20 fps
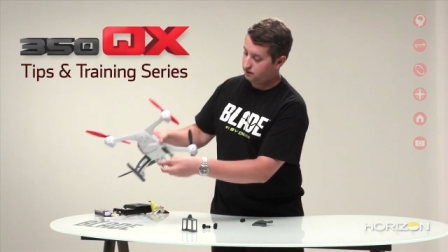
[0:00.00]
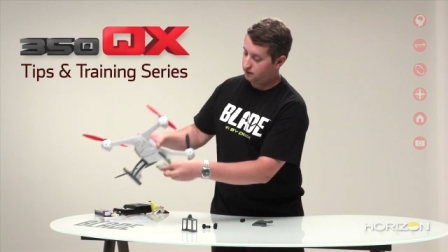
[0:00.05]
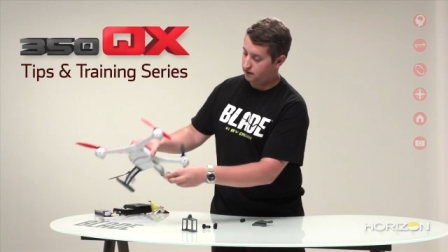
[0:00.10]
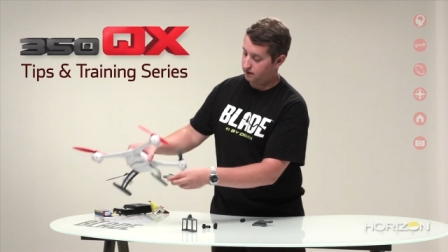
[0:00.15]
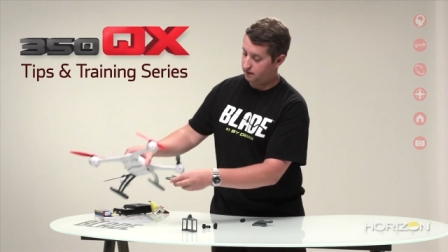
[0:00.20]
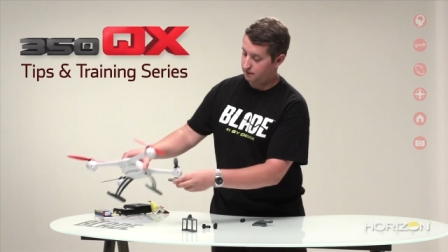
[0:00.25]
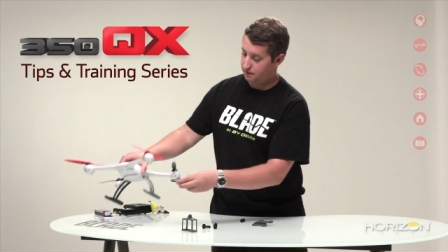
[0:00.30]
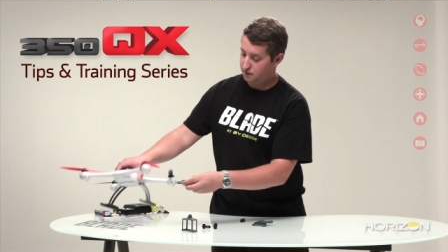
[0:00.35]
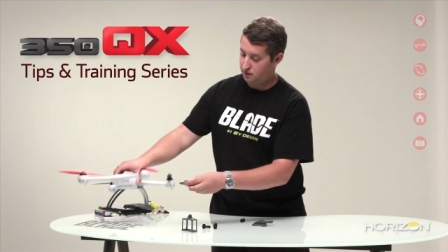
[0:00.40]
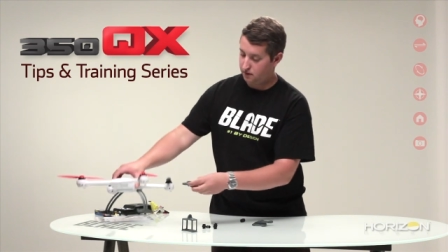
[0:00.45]
Go
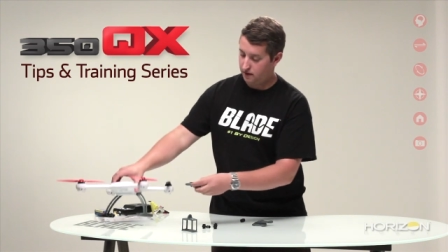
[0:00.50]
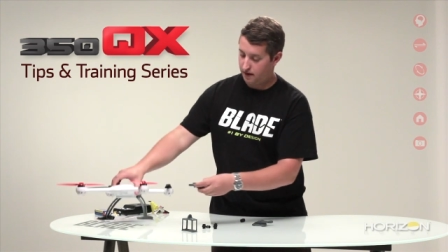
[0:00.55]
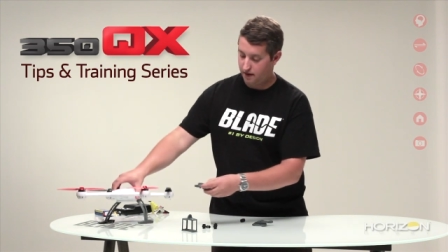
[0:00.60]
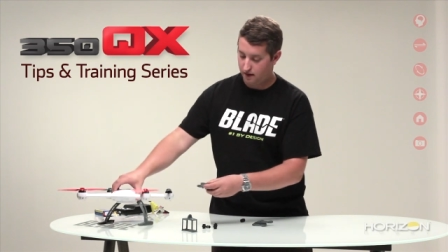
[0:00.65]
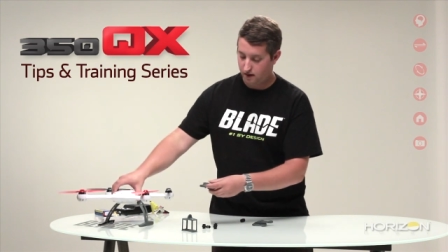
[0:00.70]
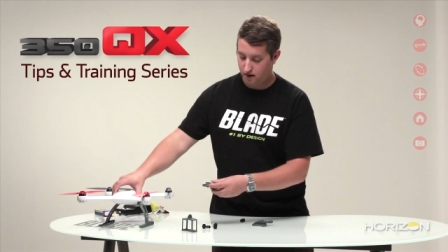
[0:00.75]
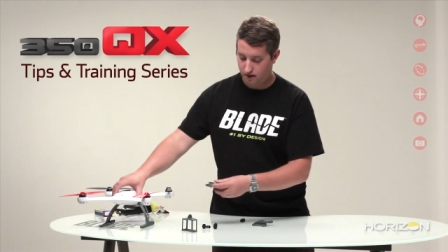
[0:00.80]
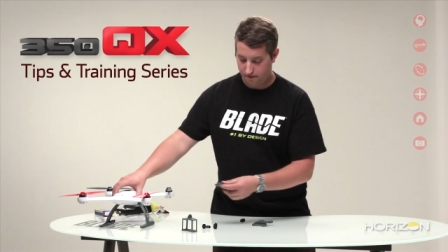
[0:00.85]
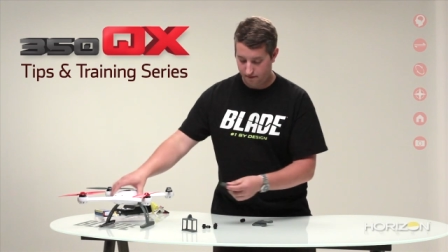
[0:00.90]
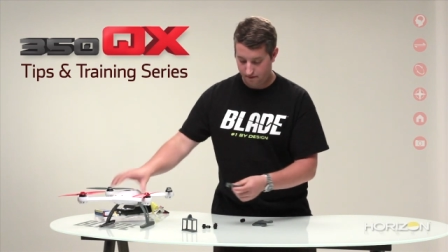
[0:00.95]
ahead and pull that
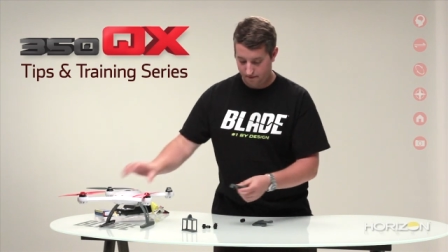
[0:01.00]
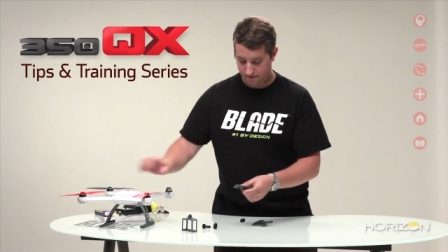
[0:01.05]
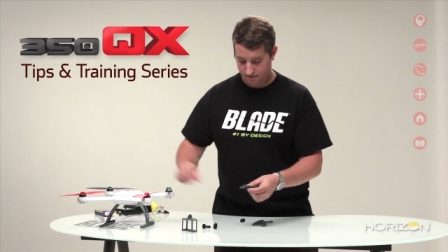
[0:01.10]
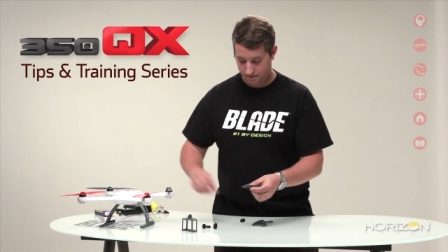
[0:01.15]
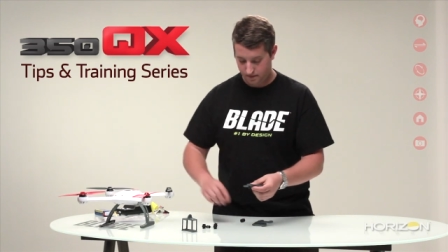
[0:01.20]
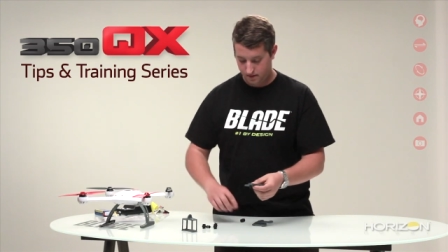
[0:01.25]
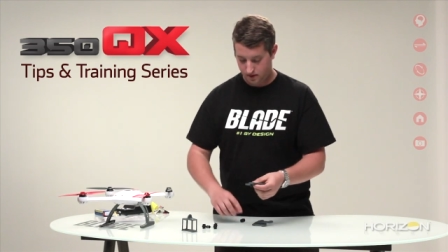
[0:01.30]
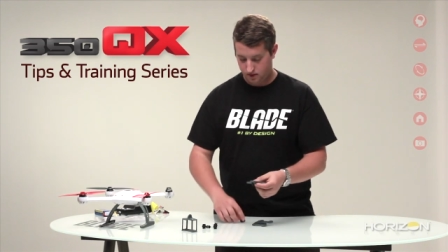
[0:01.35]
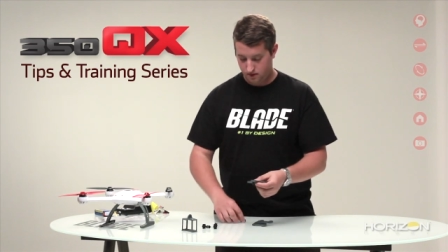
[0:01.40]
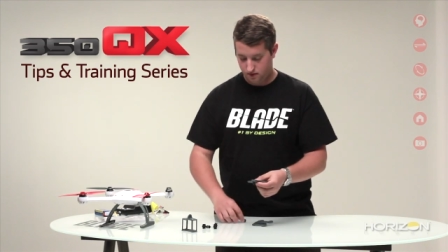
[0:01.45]
off.
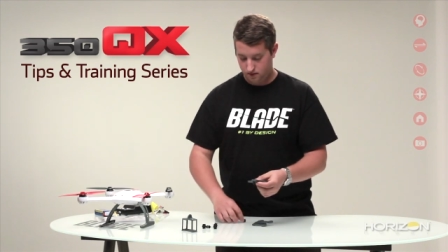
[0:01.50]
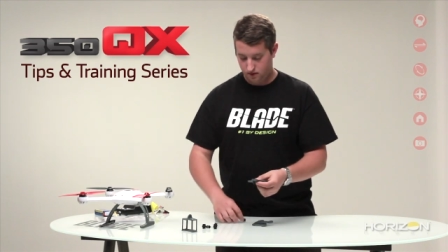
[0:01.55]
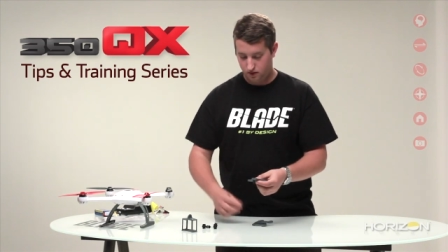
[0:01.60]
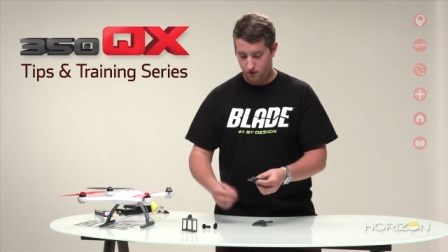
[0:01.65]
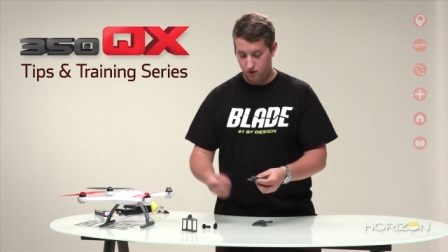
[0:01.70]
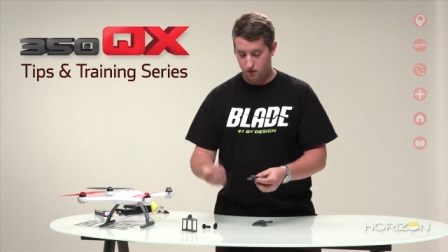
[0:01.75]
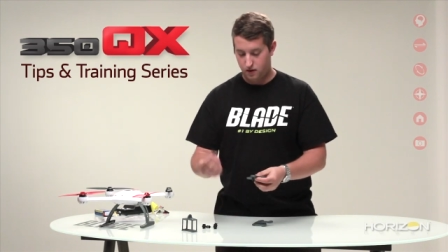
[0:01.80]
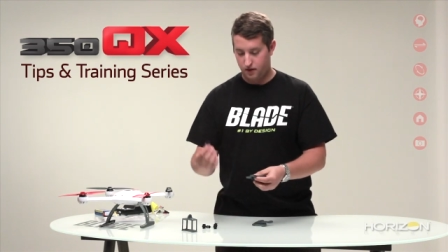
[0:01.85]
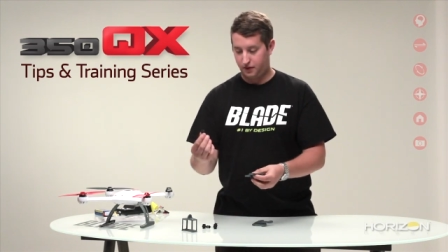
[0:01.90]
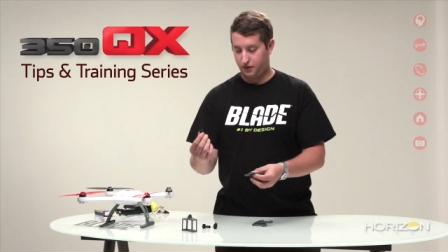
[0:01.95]

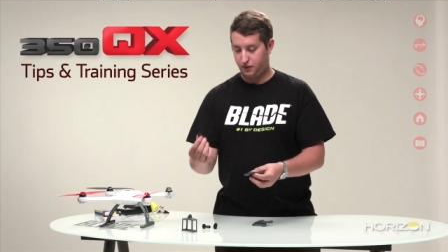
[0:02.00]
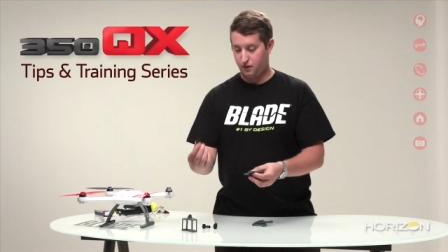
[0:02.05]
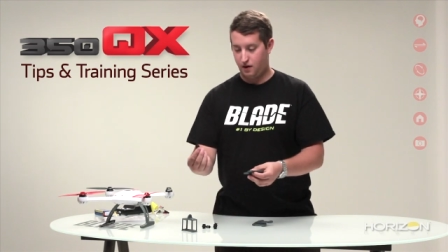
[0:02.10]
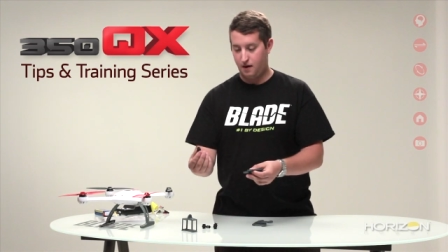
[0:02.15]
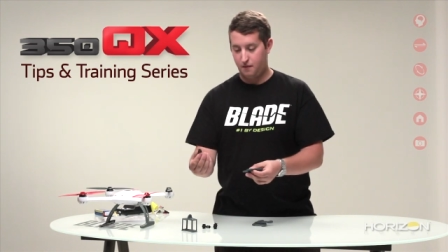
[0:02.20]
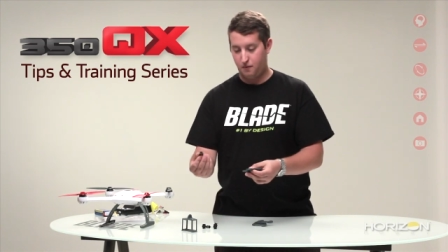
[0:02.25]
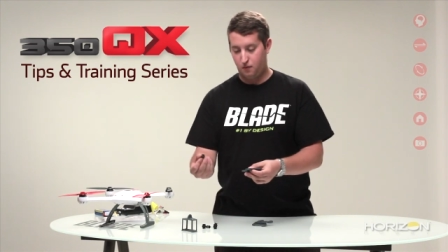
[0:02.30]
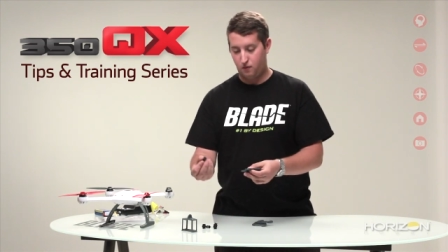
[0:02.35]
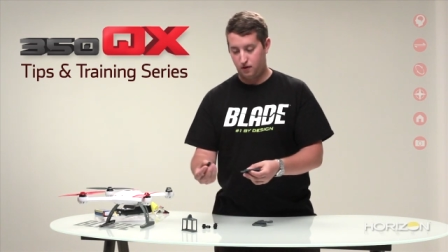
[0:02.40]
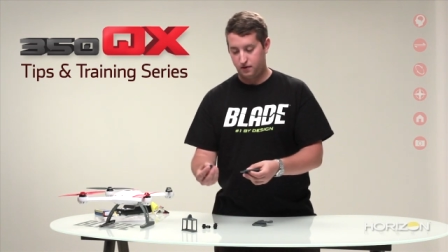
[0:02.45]
Go ahead and
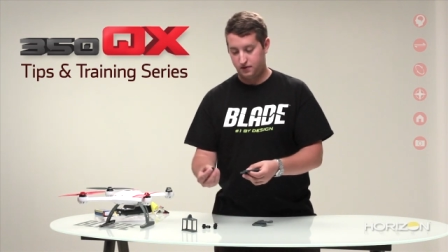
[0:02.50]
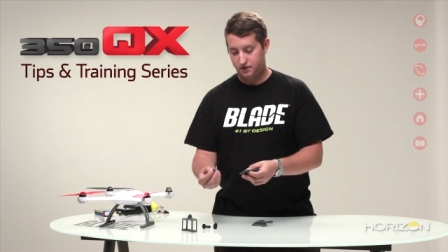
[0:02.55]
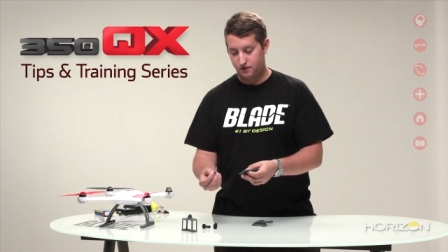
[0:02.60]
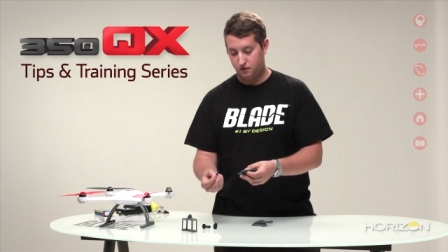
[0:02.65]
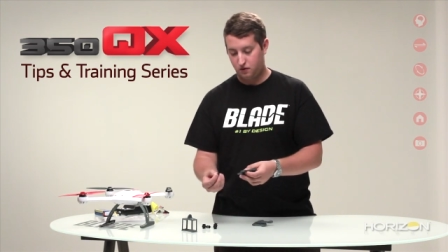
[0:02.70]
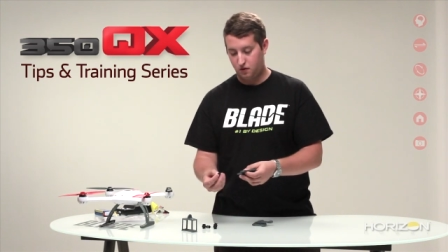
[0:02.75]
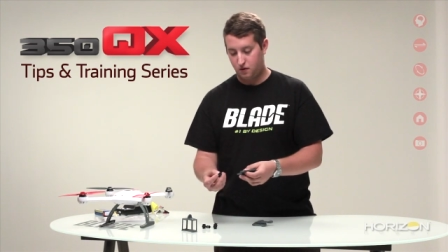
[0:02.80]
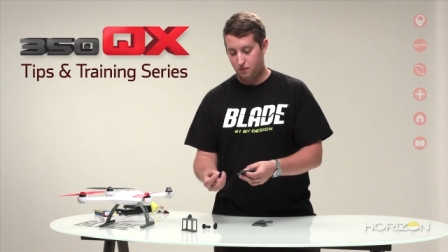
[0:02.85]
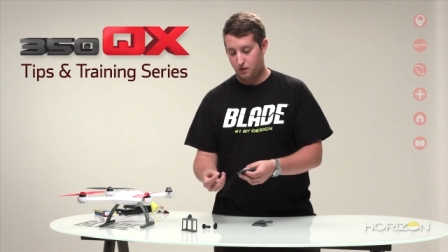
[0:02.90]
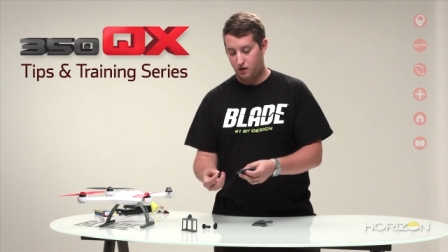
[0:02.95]
grab one
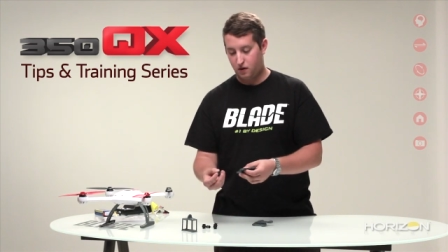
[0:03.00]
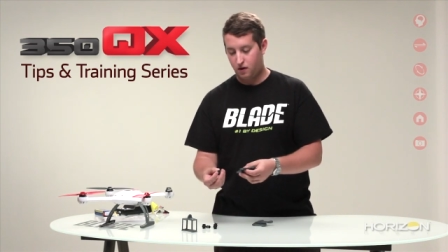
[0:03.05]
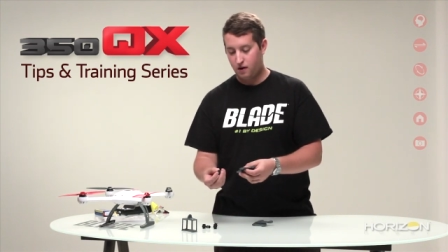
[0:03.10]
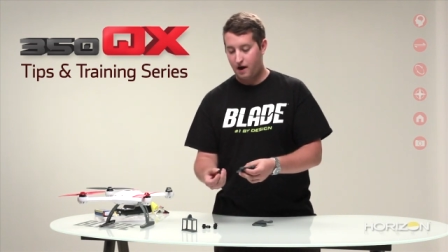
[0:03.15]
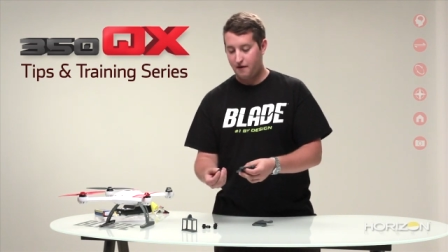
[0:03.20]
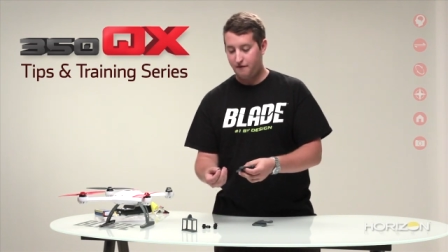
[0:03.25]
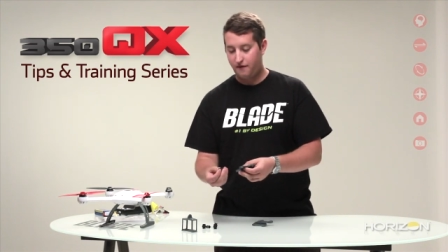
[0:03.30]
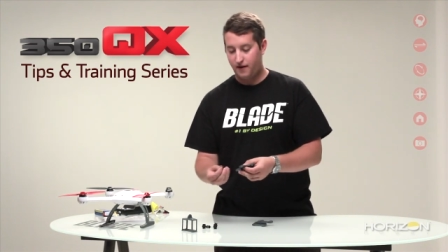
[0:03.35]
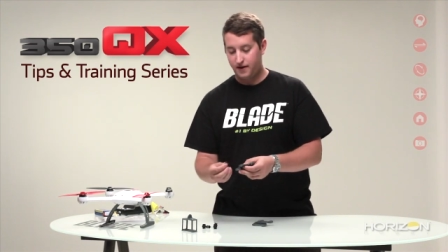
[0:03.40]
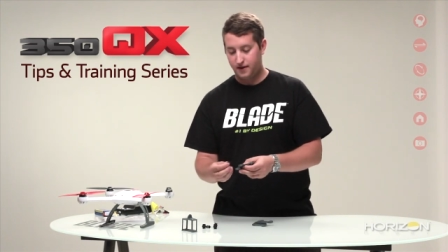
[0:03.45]
silicone ball.
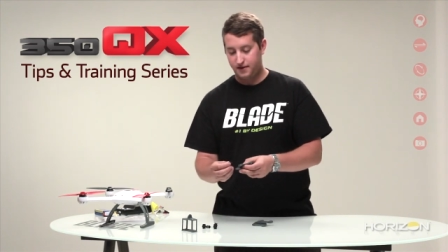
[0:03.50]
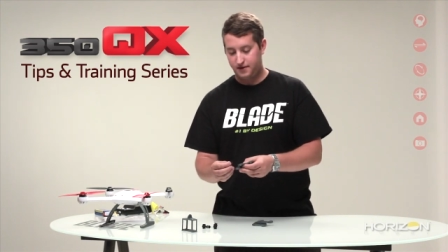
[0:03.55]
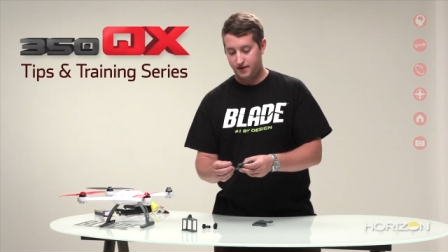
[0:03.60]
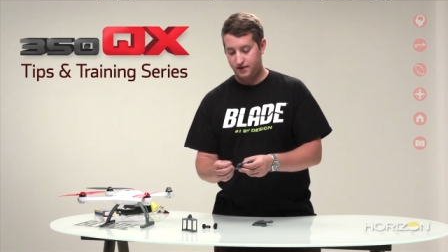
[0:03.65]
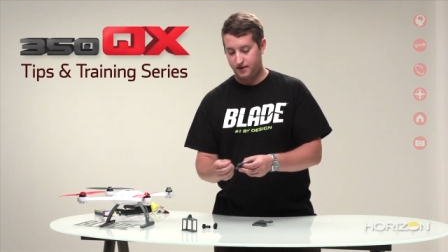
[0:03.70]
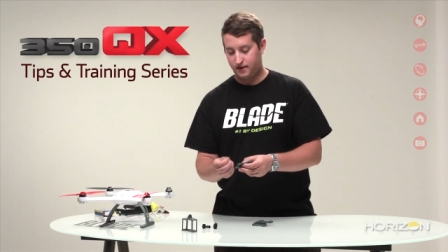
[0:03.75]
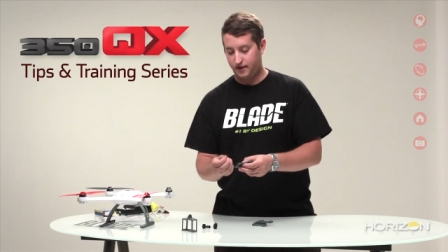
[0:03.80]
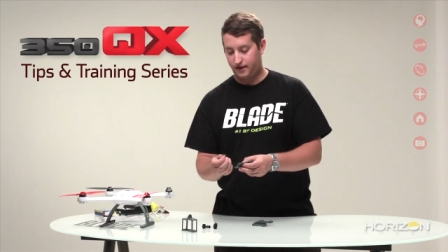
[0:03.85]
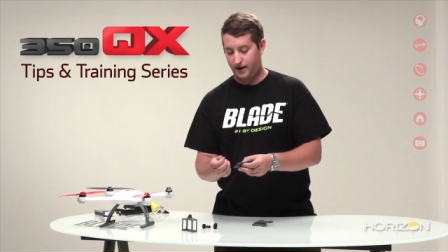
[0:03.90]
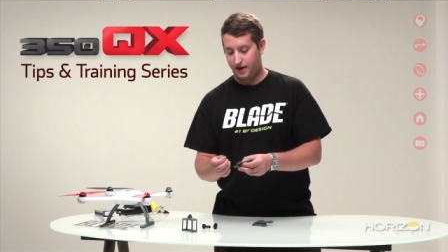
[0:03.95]
I find it's
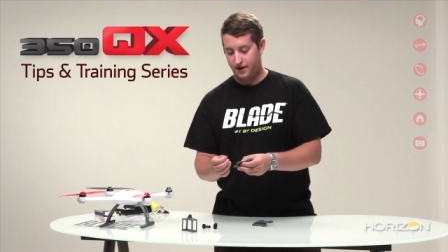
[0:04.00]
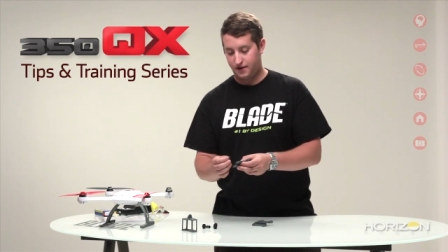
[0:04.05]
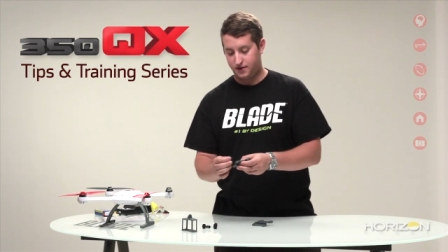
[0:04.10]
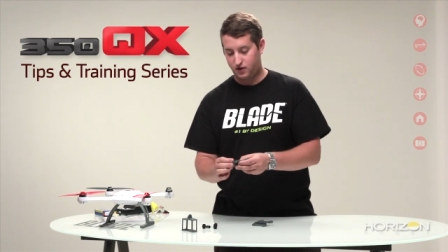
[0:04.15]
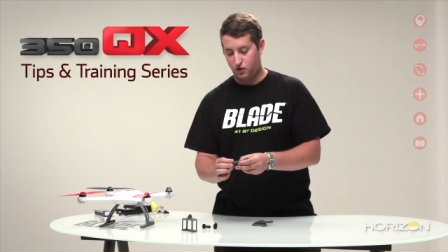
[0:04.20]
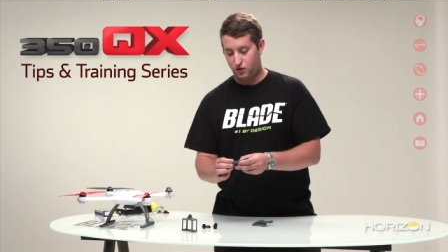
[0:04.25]
easy to kind of